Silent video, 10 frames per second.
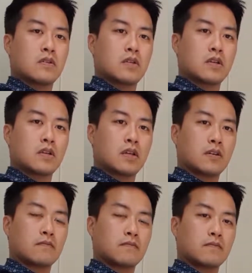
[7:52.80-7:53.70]
like
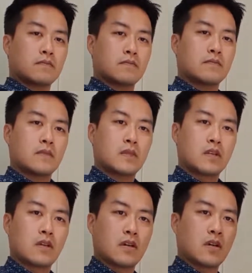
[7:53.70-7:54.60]
that.
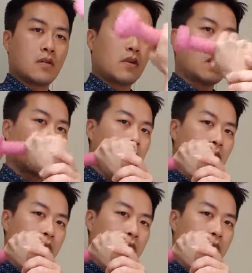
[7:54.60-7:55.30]
And coming up